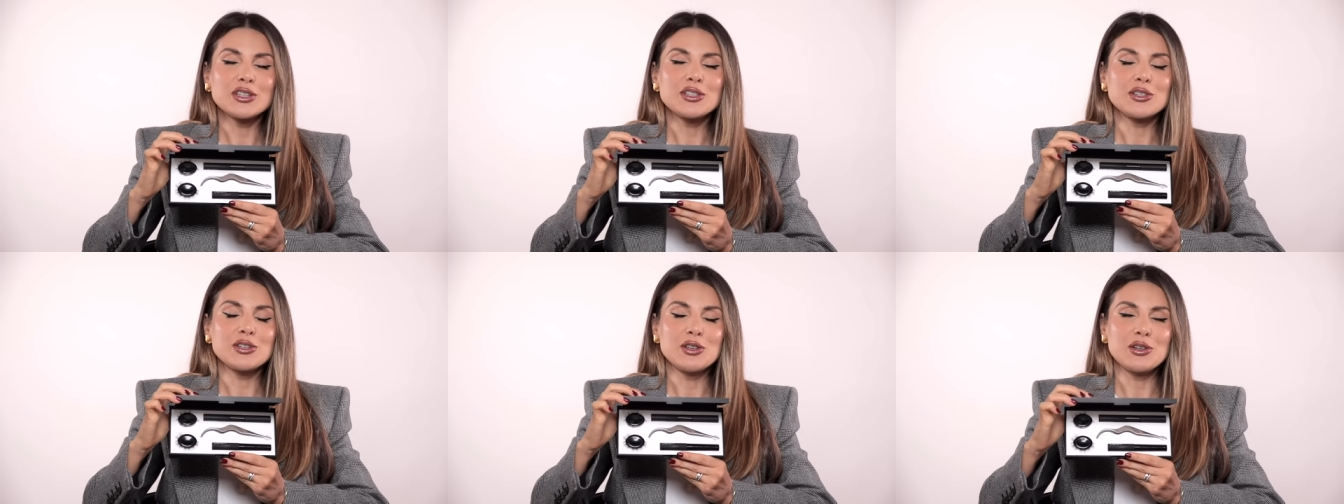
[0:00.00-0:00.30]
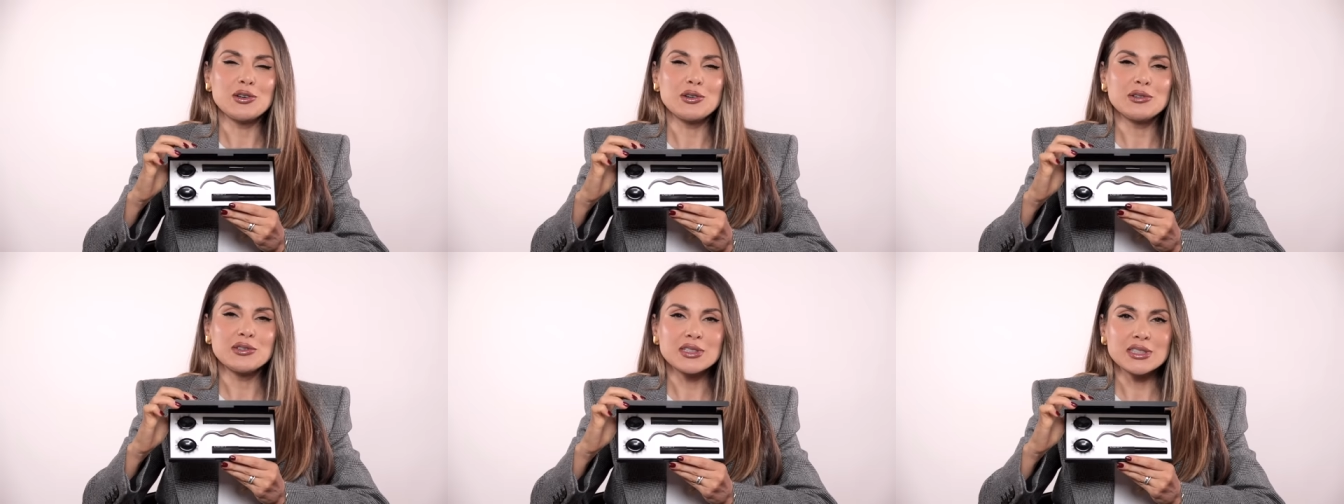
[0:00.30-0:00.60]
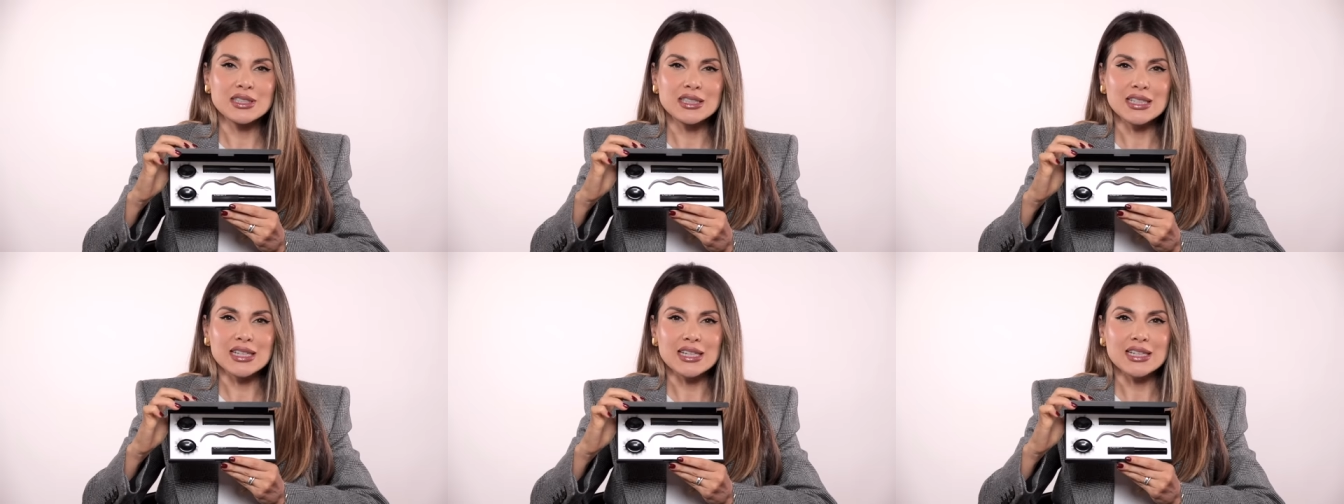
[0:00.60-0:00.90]
to
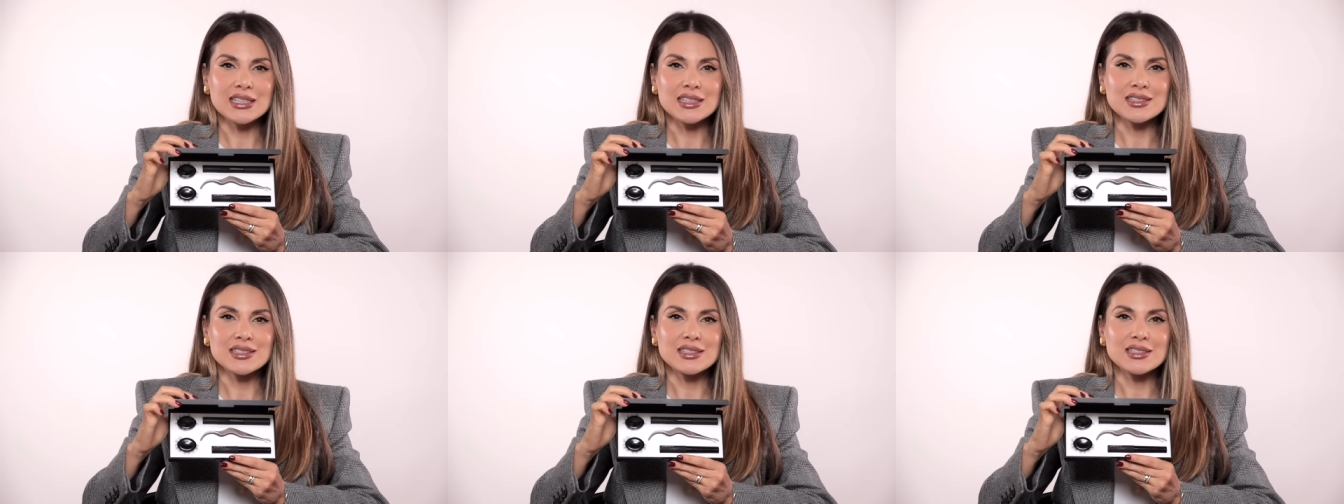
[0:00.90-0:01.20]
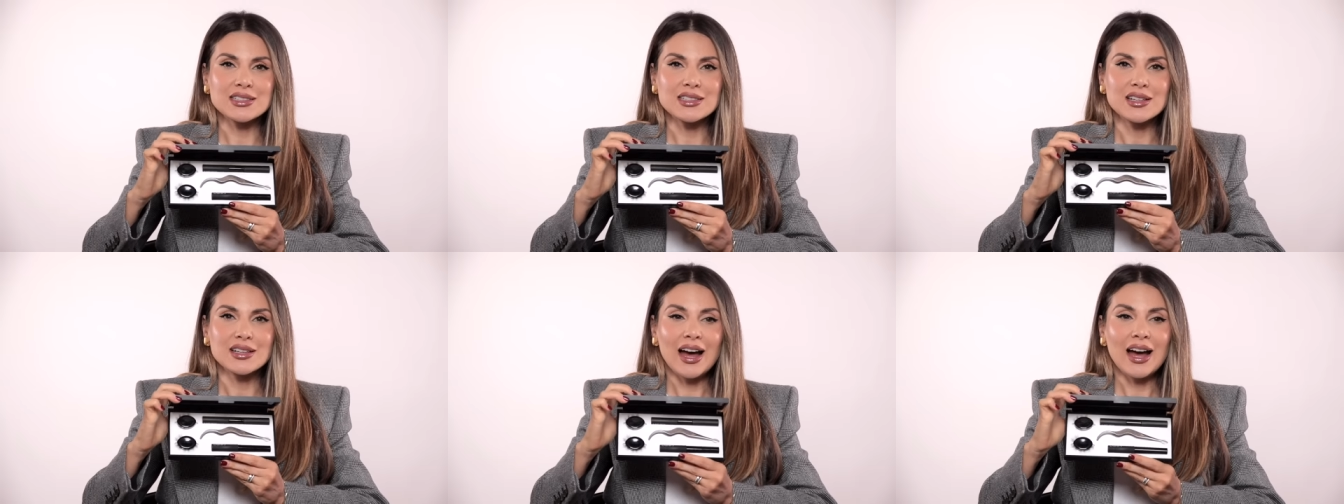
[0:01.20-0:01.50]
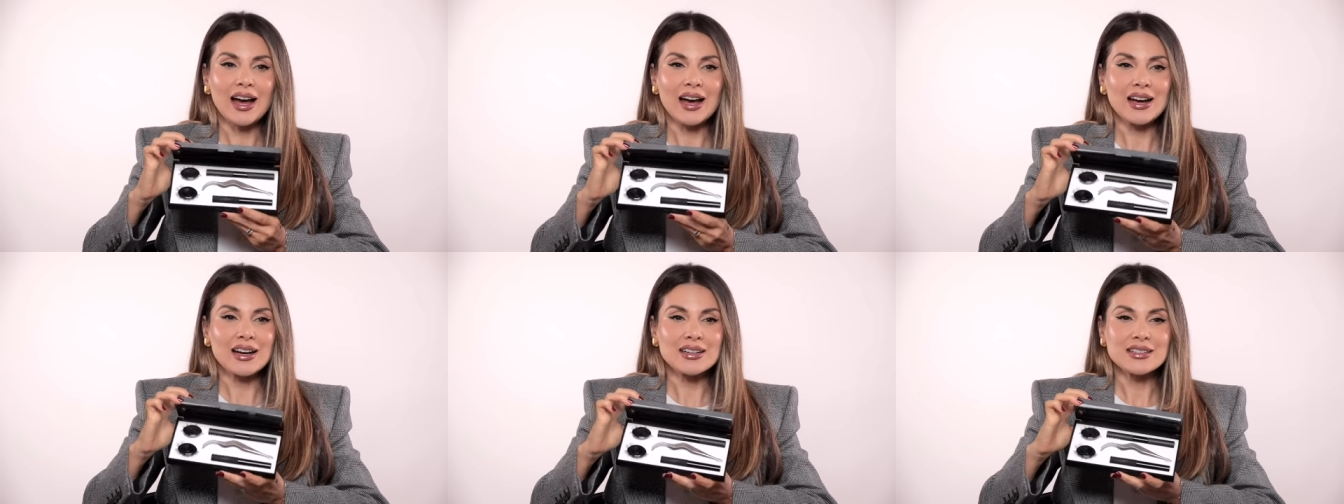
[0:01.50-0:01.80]
use these
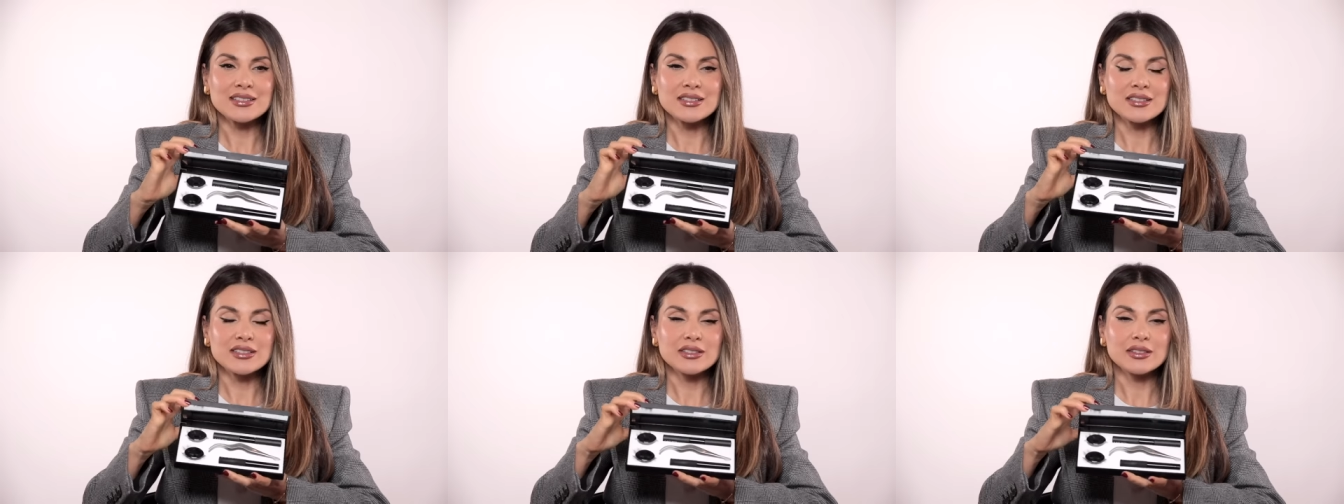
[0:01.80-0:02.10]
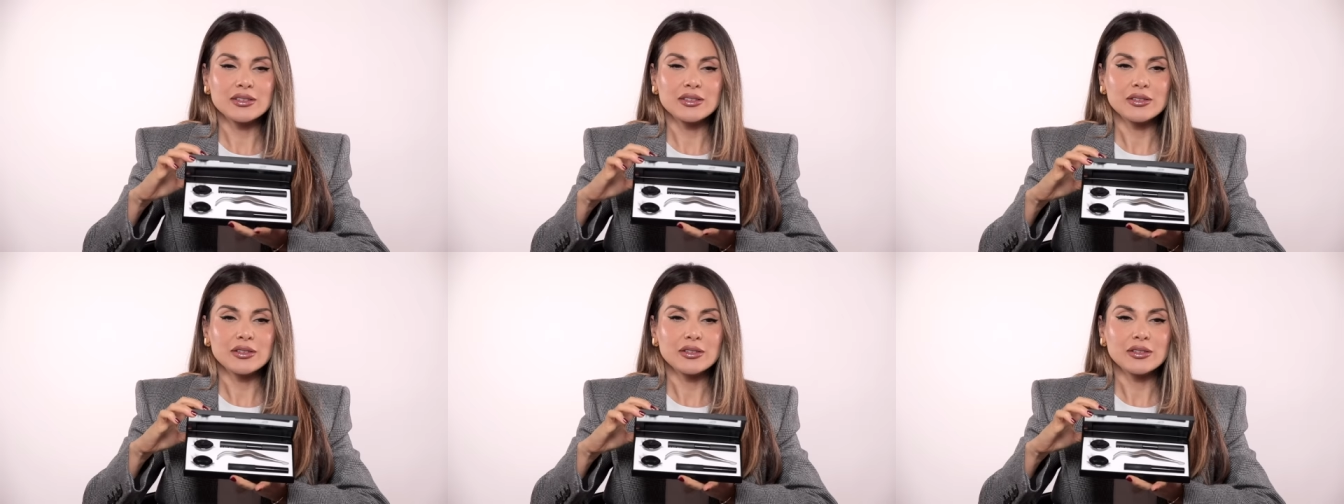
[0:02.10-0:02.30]
as,